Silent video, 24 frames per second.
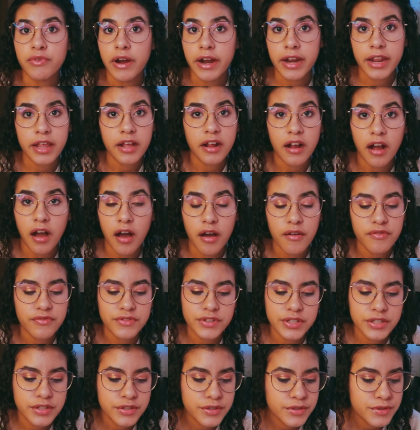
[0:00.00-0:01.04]
writing off
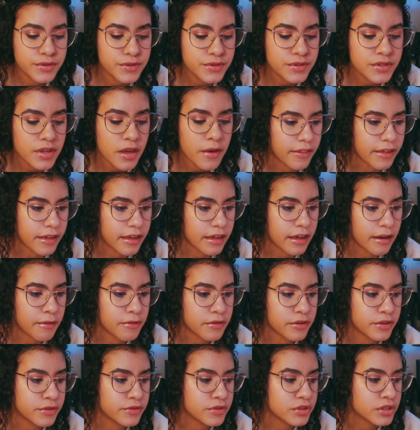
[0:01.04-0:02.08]
to-dos. Like I
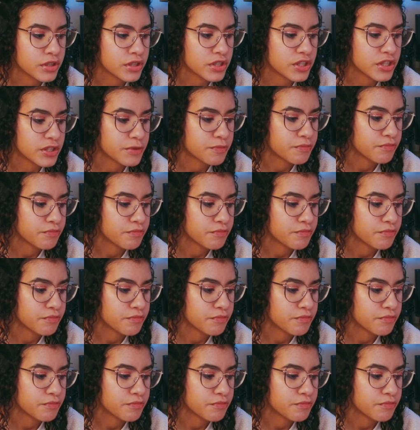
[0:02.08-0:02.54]
would usually just